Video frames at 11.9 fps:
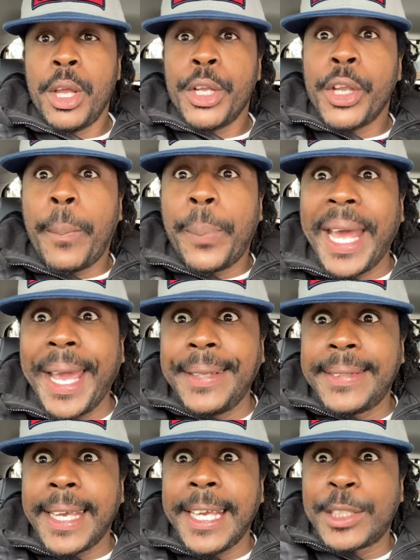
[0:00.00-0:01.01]
The
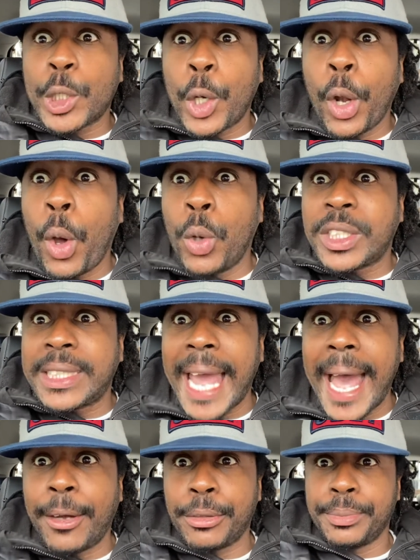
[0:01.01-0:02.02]
place is closed
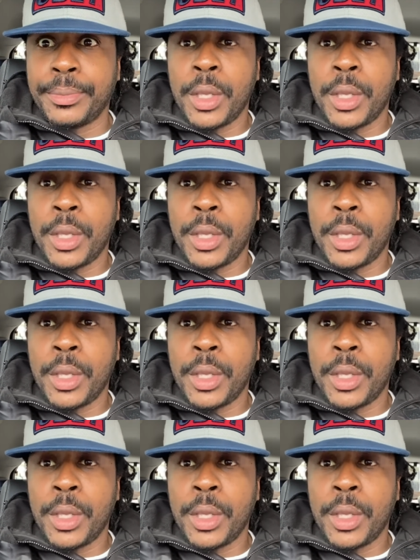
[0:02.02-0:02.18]
down.